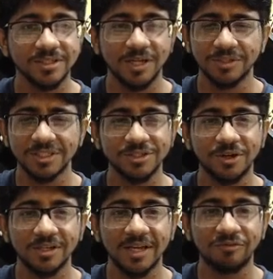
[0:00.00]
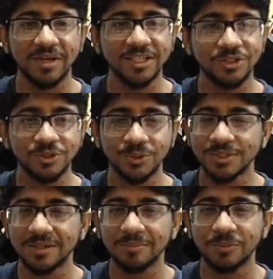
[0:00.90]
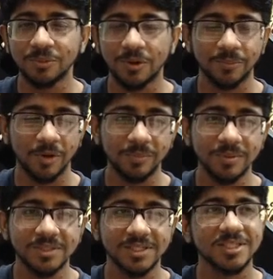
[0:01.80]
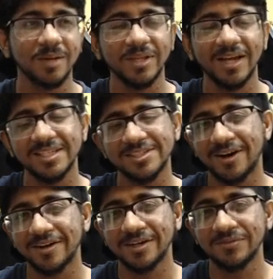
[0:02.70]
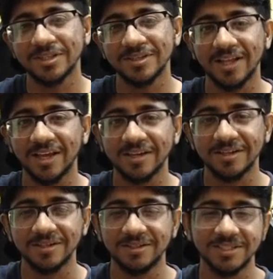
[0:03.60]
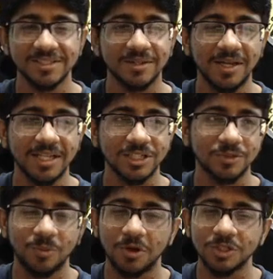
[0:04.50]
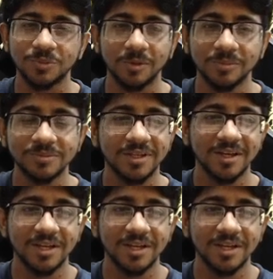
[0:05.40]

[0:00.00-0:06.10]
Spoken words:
Now, this is not like very chosen problems. This is something I started with. Like this is a collection of Spoj problems.